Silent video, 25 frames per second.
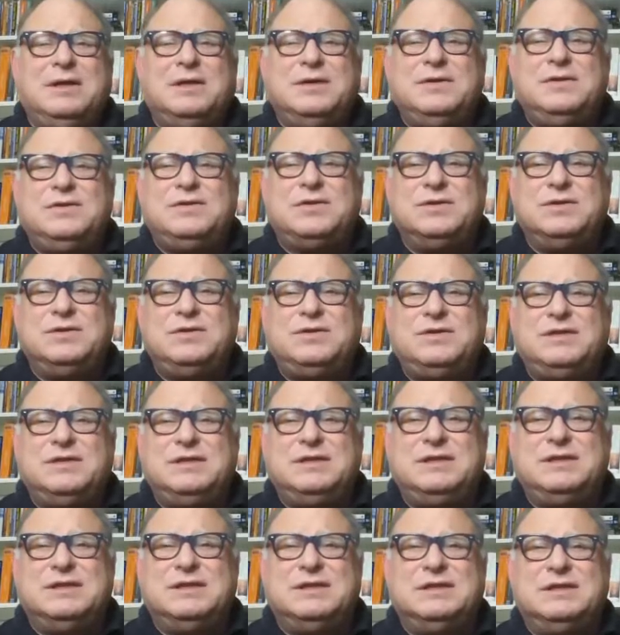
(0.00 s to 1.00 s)
So you
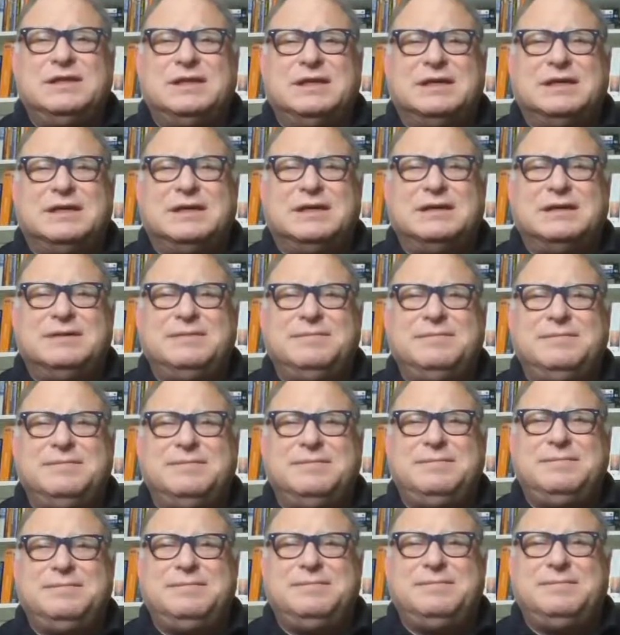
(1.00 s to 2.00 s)
see the
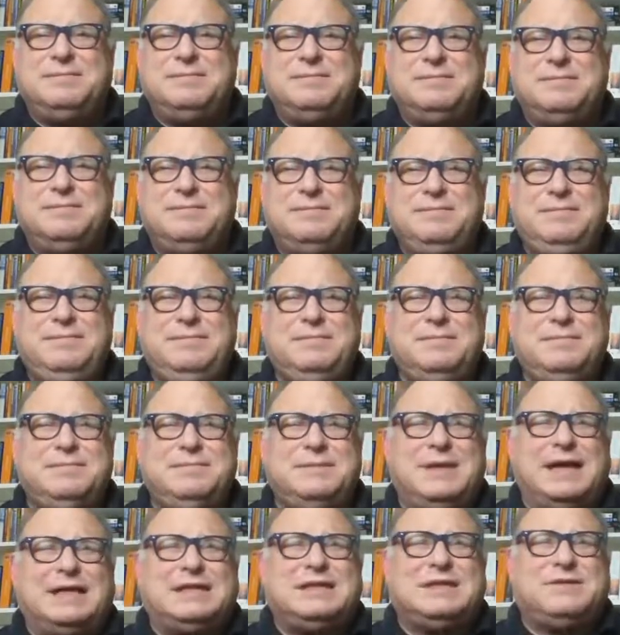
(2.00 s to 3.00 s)

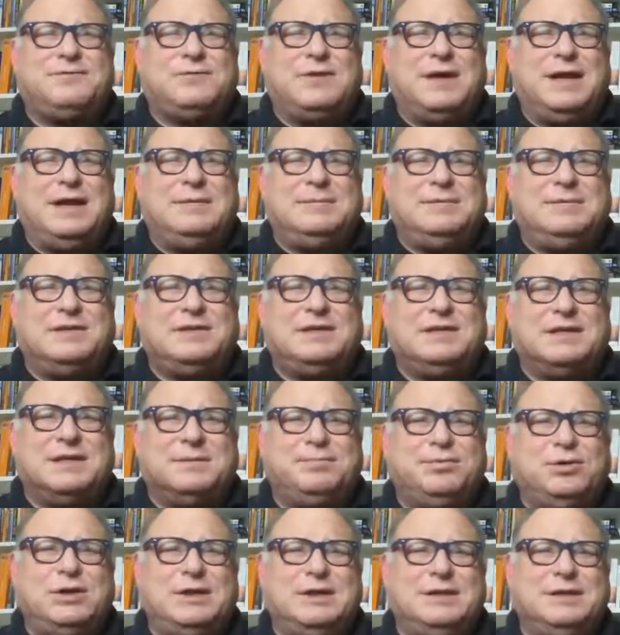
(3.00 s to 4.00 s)
next frame is
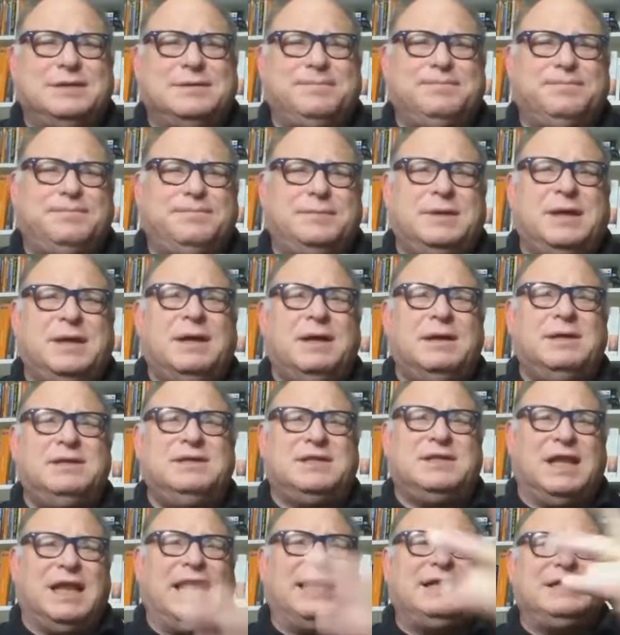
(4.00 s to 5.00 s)

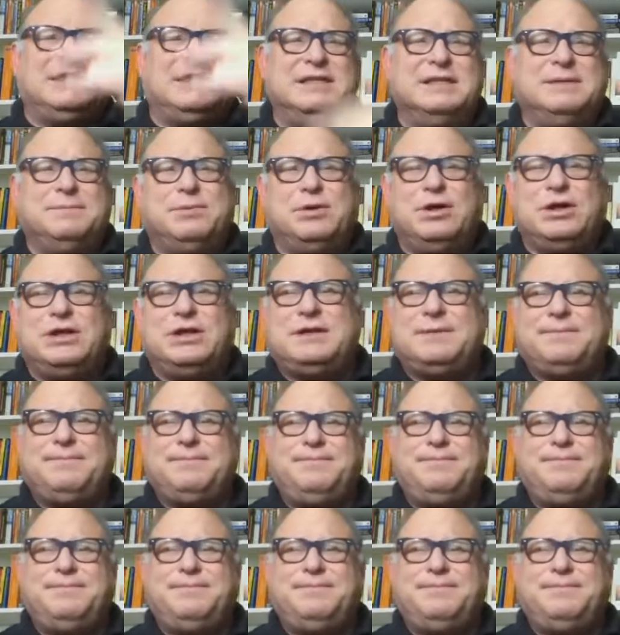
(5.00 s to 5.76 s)
selecting the book,